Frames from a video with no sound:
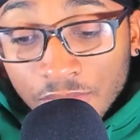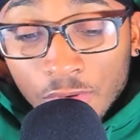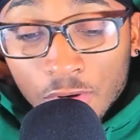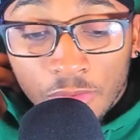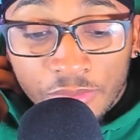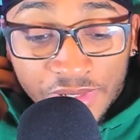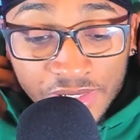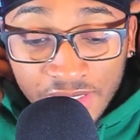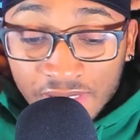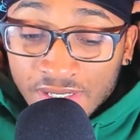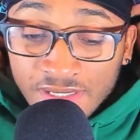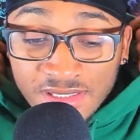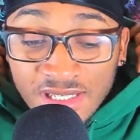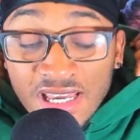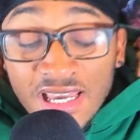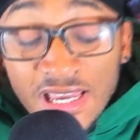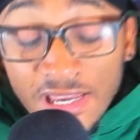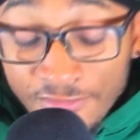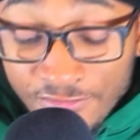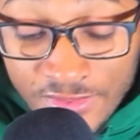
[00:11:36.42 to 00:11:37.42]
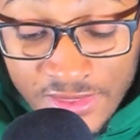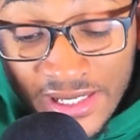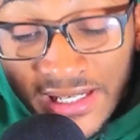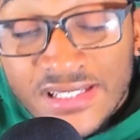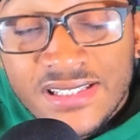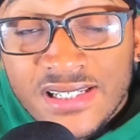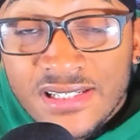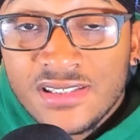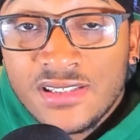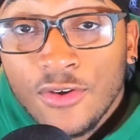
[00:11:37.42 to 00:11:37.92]
bro. Because if
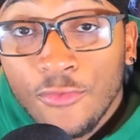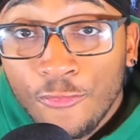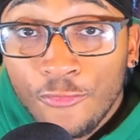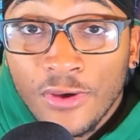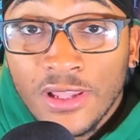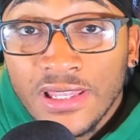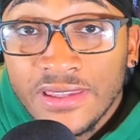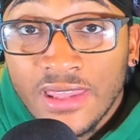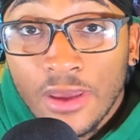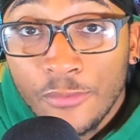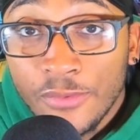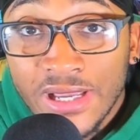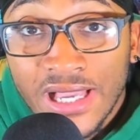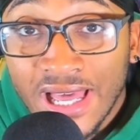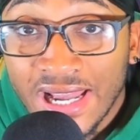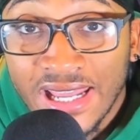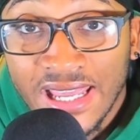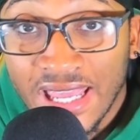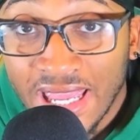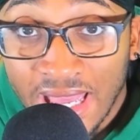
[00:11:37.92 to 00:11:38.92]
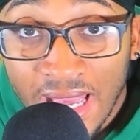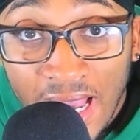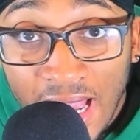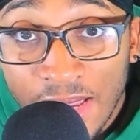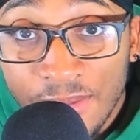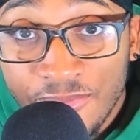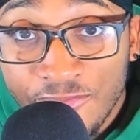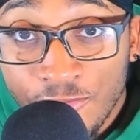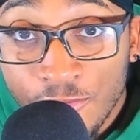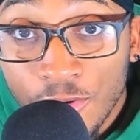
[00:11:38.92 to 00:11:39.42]
this is the villain that we got to get
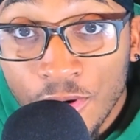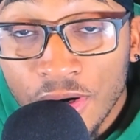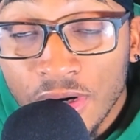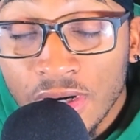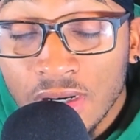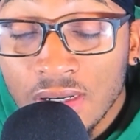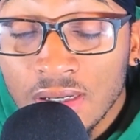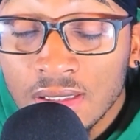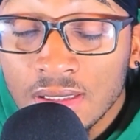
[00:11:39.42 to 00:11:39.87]
hyped for,